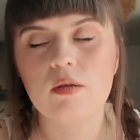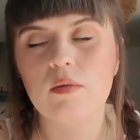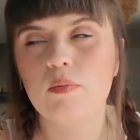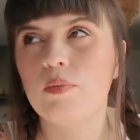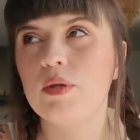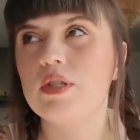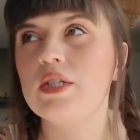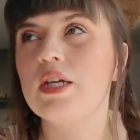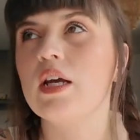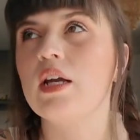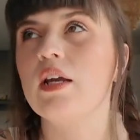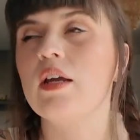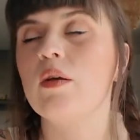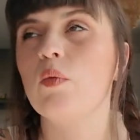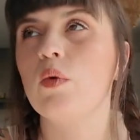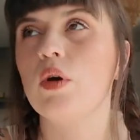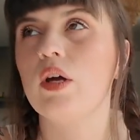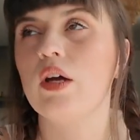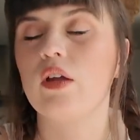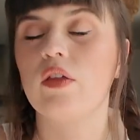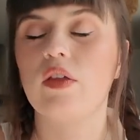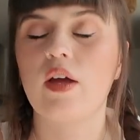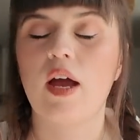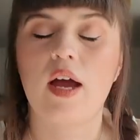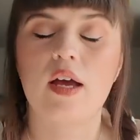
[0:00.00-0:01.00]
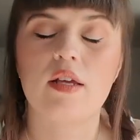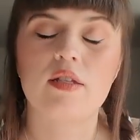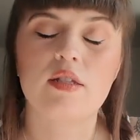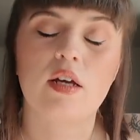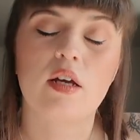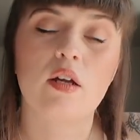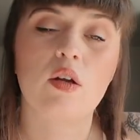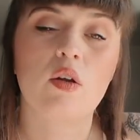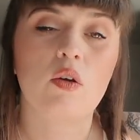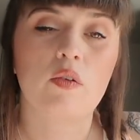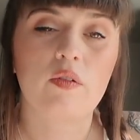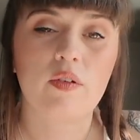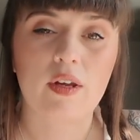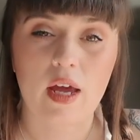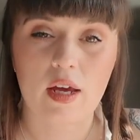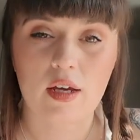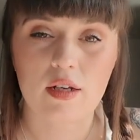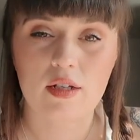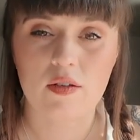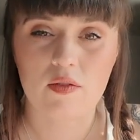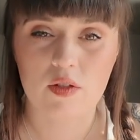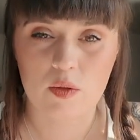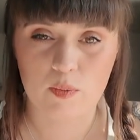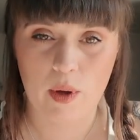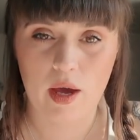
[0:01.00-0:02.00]
particularly work that has like a lot of
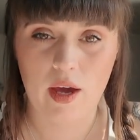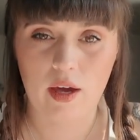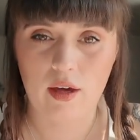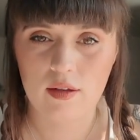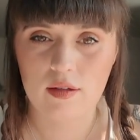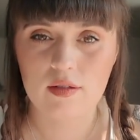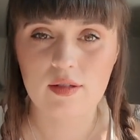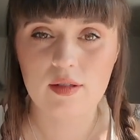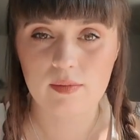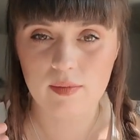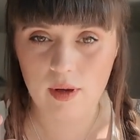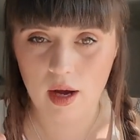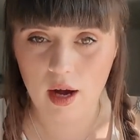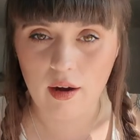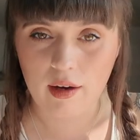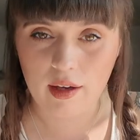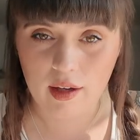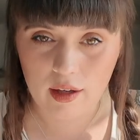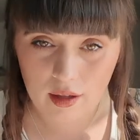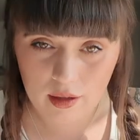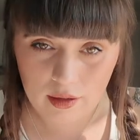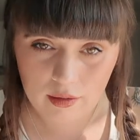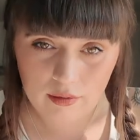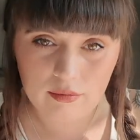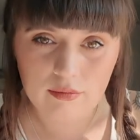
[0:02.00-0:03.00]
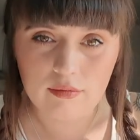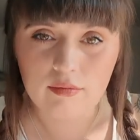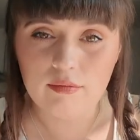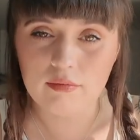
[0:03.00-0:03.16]
negative space, i.e.